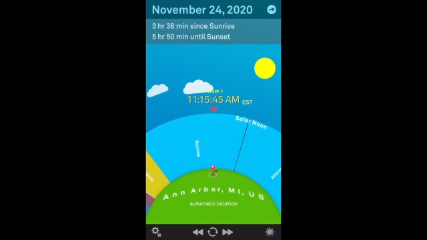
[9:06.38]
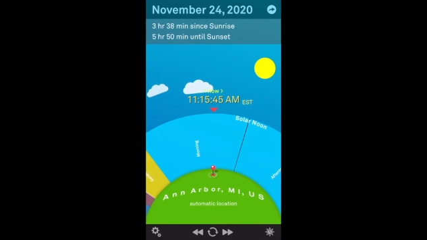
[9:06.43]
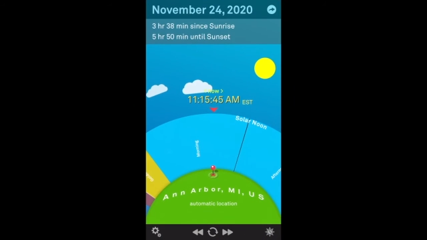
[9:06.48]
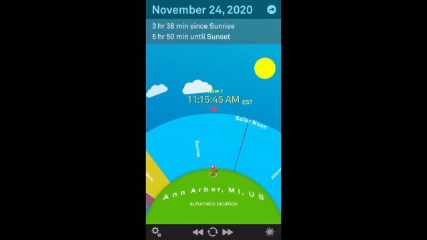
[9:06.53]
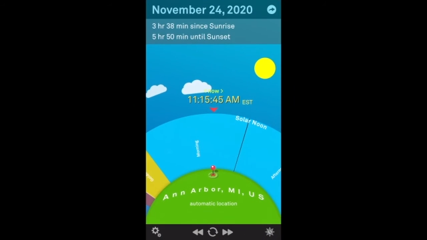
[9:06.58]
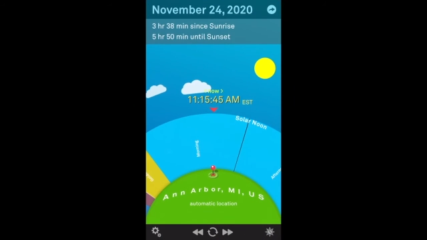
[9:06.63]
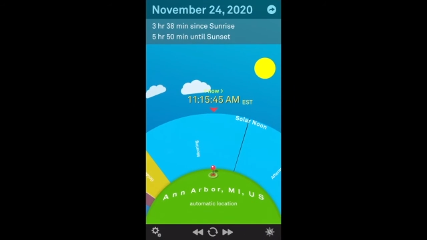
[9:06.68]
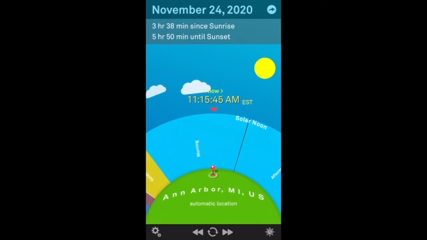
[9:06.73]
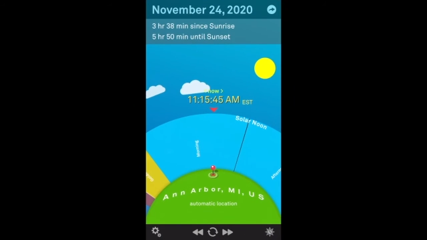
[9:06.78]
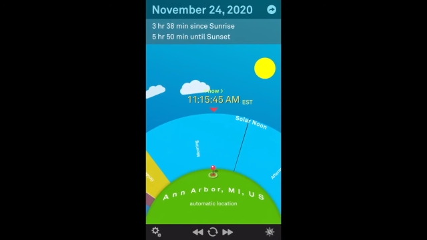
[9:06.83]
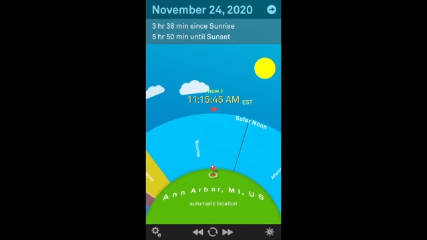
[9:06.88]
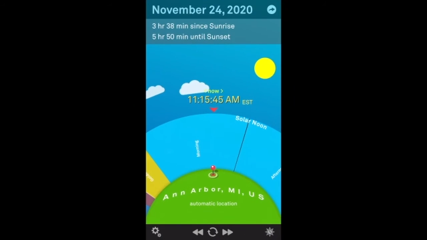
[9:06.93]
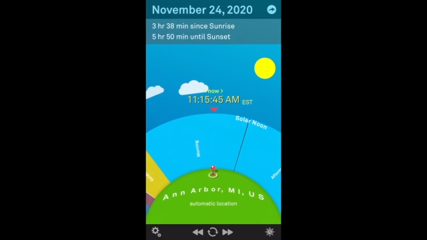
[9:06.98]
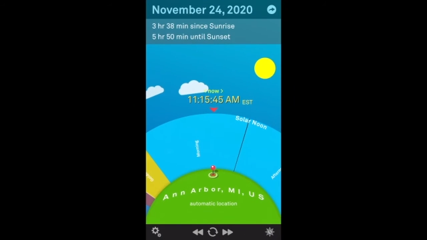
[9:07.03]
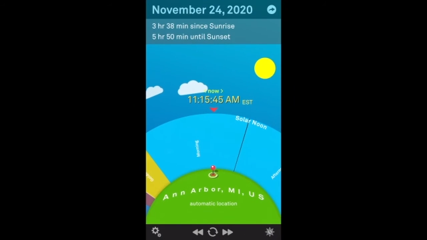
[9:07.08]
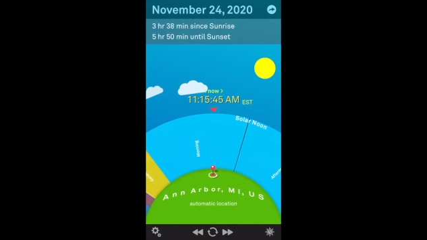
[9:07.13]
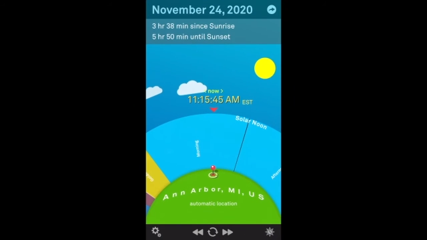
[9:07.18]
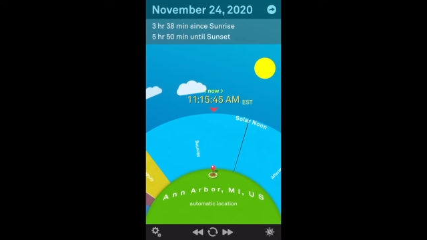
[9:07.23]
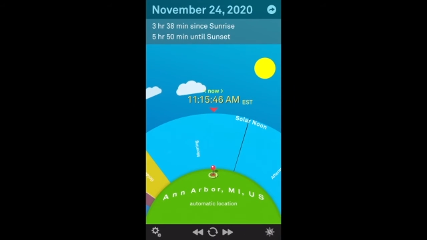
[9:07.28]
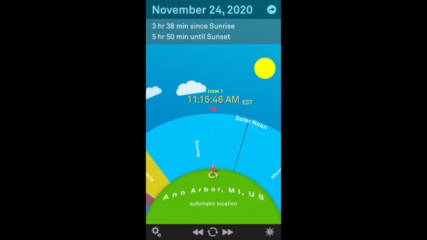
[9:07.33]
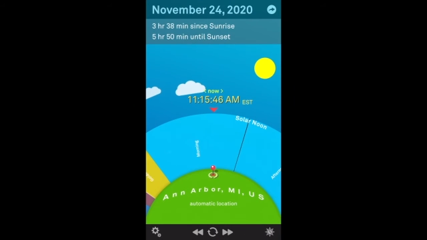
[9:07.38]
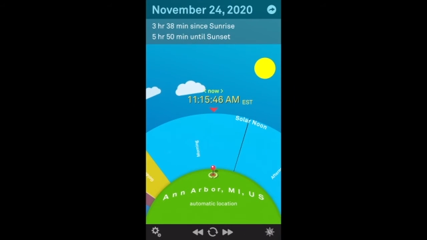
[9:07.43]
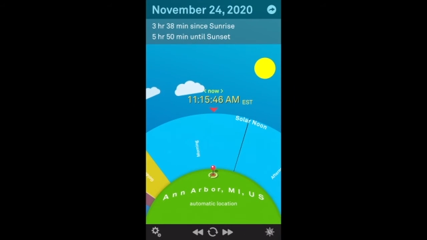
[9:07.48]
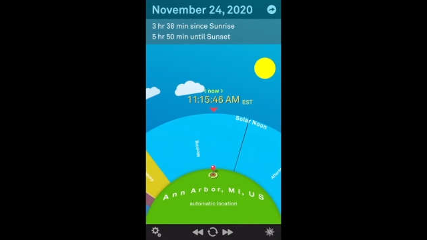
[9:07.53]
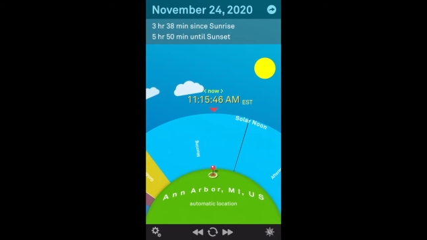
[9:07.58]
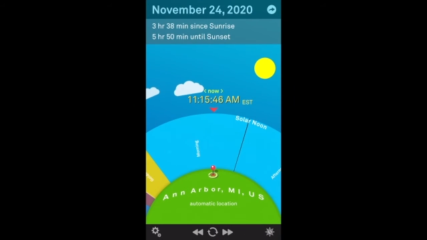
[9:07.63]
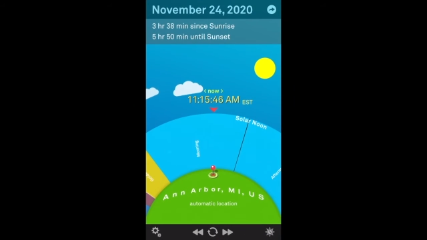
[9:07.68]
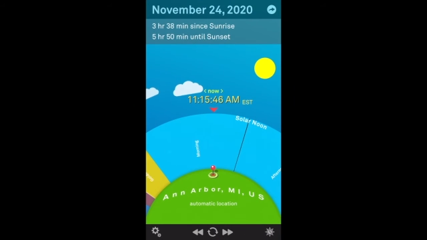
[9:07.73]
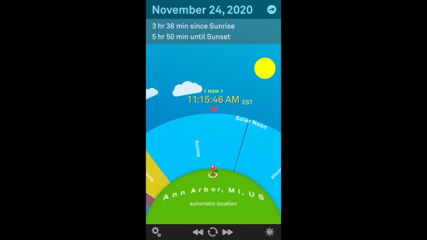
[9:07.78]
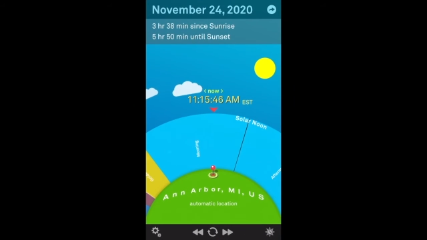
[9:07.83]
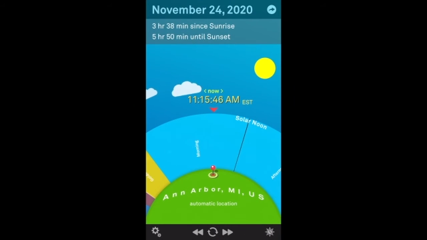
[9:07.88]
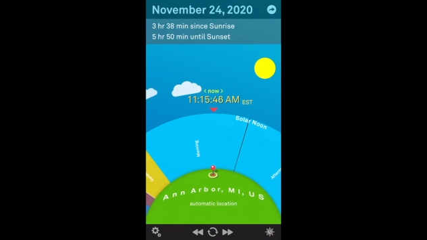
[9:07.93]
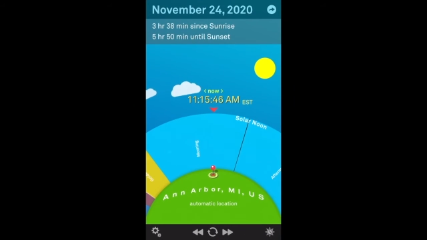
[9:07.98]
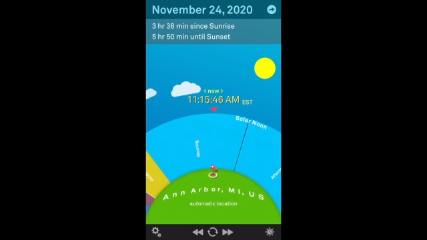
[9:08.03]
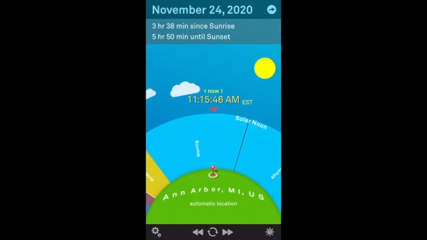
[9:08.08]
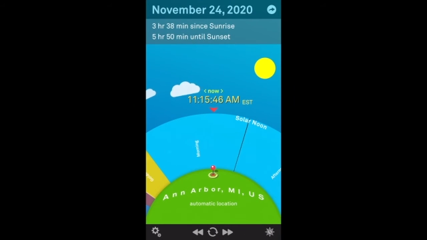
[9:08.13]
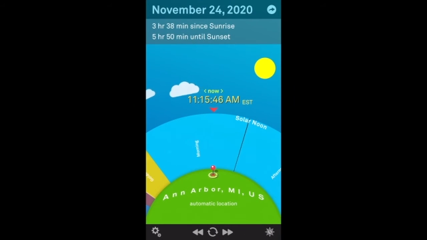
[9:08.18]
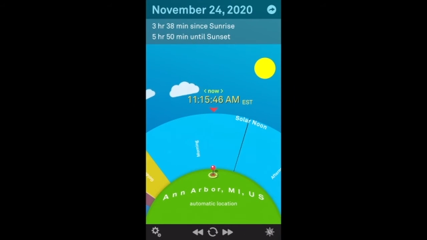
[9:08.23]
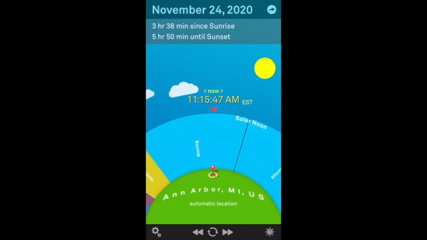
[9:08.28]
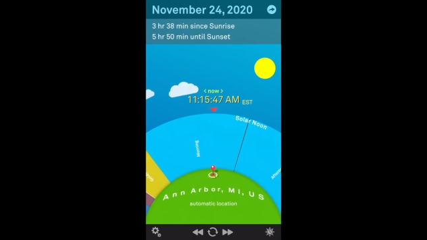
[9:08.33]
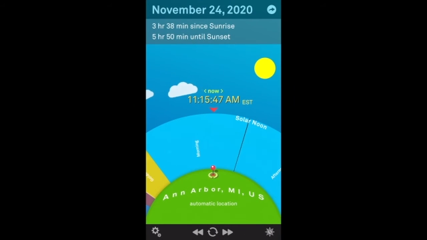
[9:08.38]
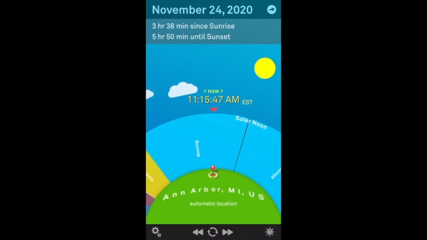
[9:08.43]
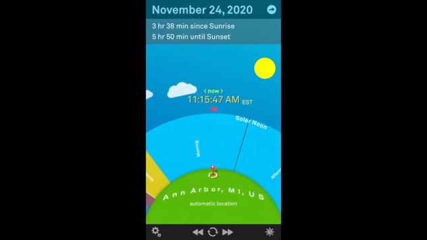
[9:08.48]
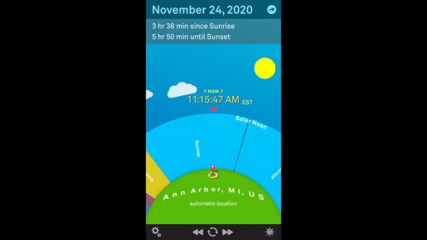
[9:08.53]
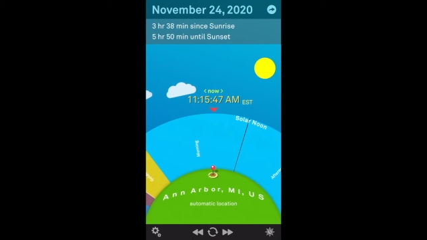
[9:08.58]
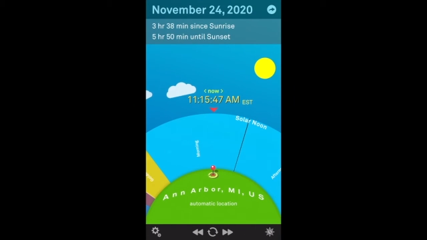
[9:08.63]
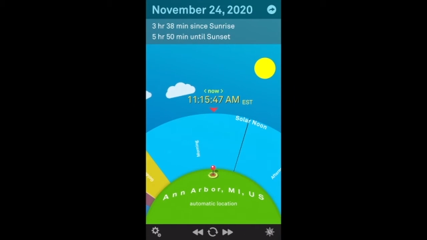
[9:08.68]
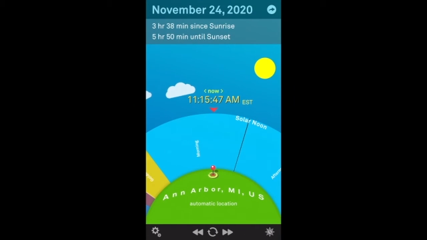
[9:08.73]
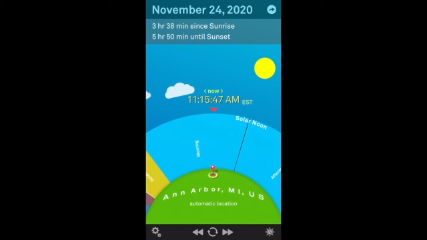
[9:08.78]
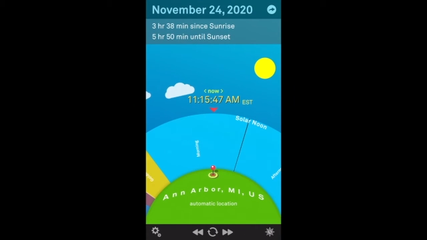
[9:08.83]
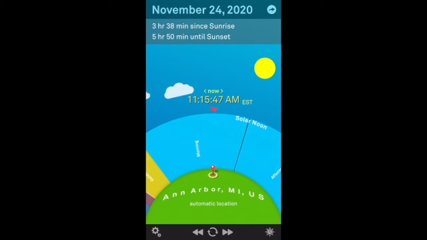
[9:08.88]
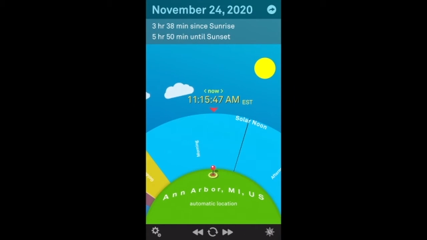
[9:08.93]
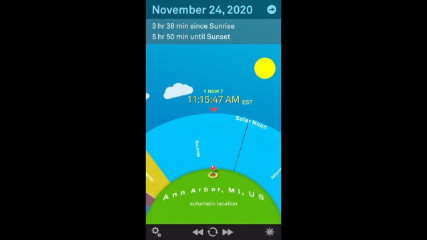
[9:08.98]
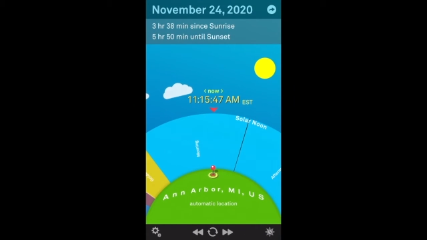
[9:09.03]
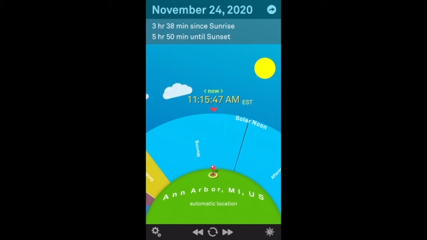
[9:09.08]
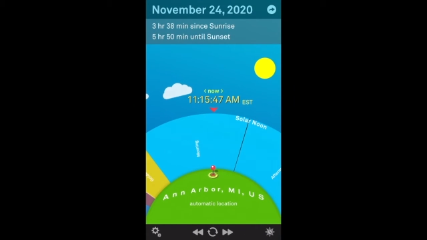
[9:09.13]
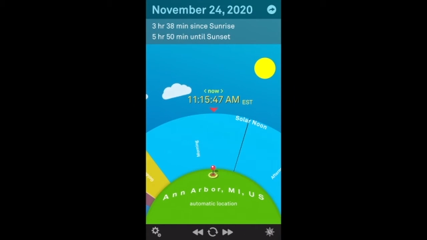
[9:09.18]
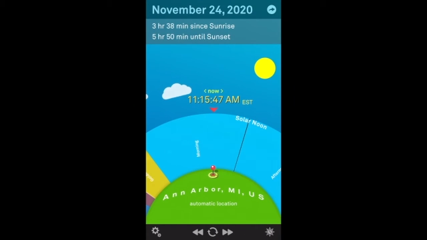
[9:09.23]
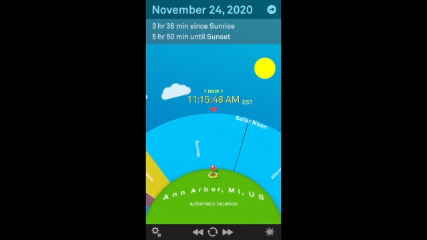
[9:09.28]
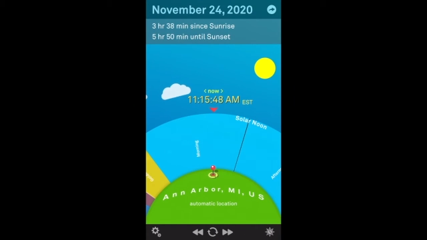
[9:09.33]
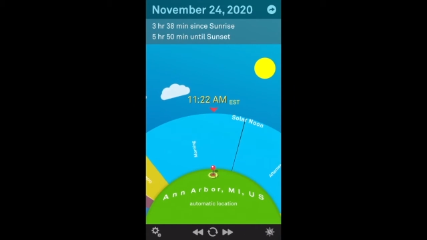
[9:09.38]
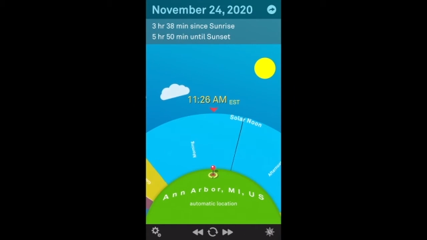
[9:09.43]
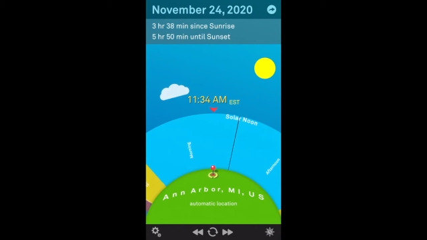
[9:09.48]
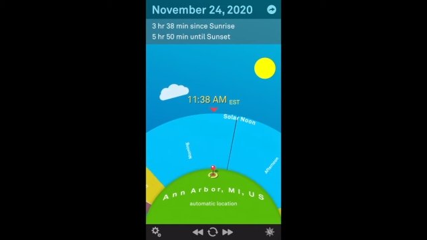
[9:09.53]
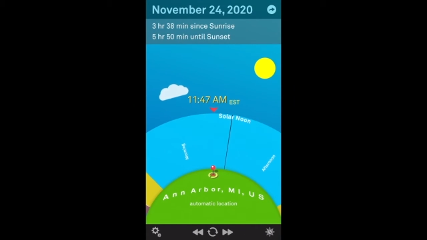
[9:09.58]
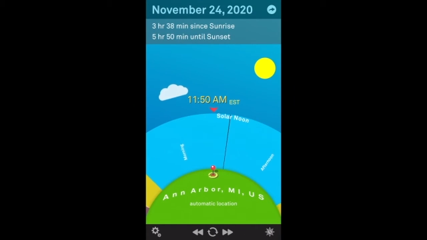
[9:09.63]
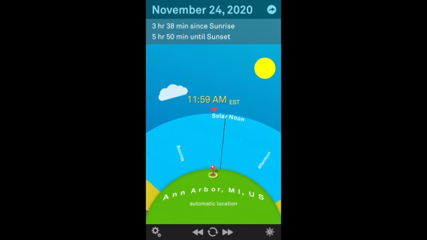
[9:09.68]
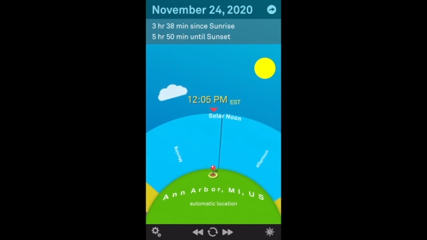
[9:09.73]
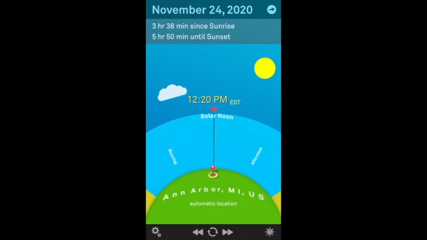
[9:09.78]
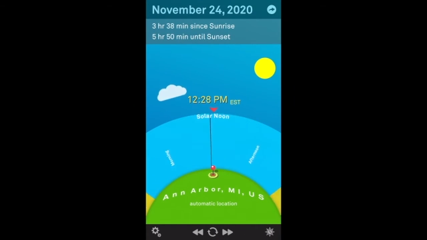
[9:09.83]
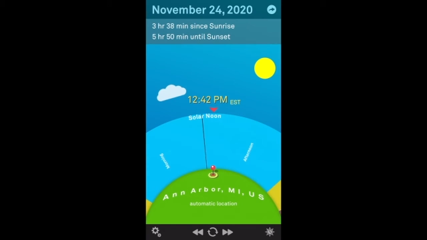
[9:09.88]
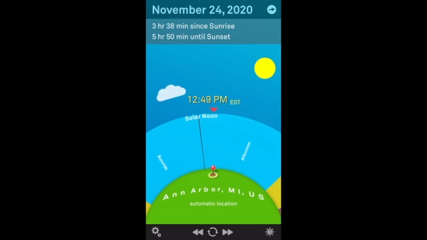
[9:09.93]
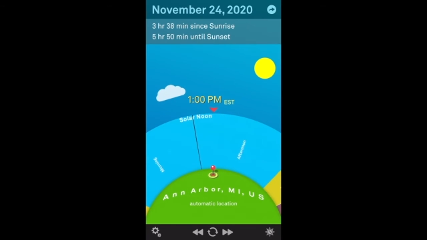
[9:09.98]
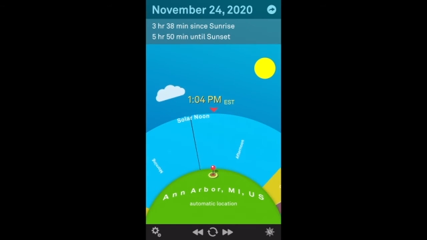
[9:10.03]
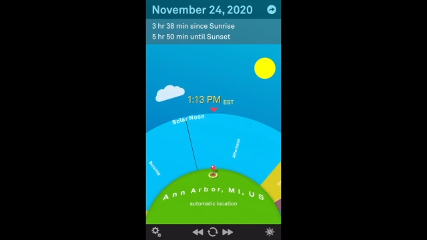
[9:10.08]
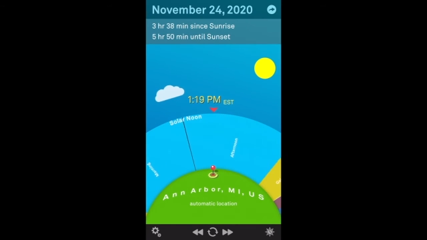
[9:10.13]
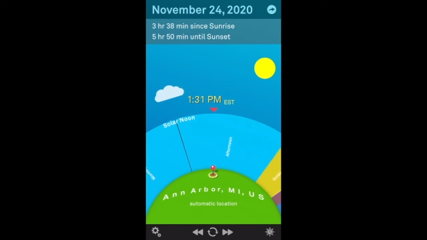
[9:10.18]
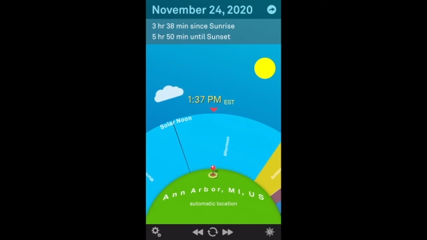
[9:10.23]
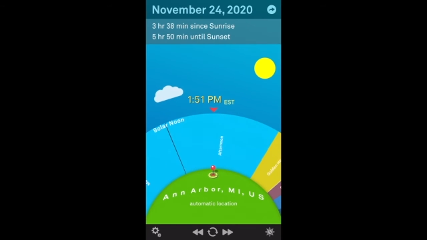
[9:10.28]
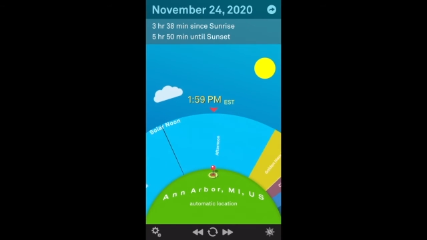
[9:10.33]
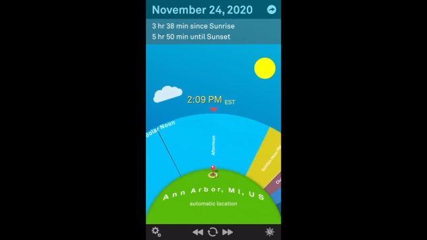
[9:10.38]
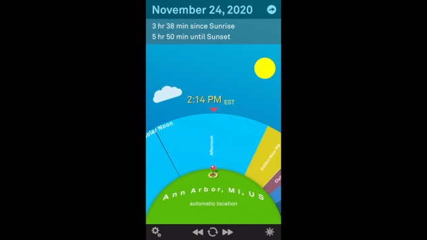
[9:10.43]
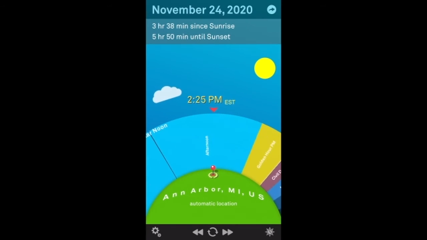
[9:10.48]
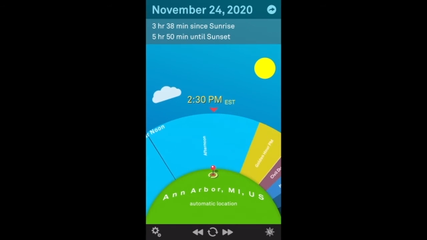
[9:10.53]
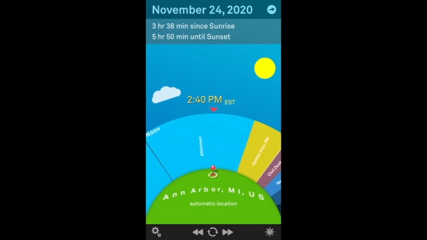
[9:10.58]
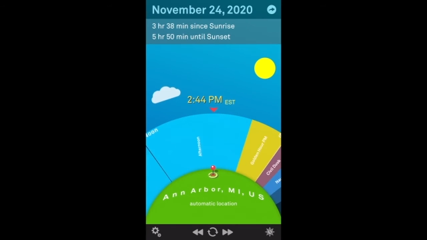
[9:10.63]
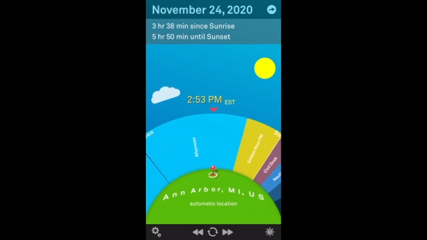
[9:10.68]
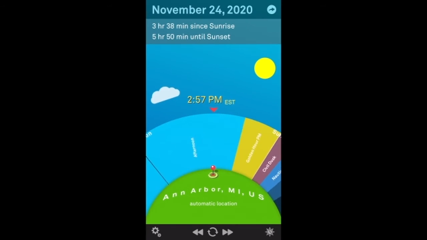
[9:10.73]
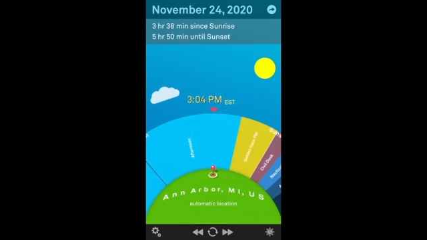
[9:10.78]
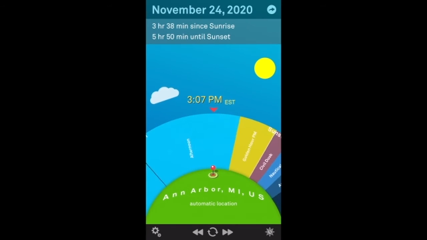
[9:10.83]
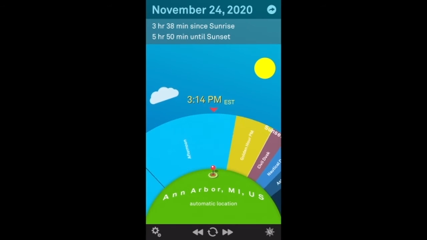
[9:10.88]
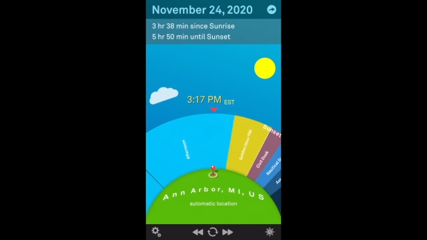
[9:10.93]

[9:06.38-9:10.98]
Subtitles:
(no speaker visible)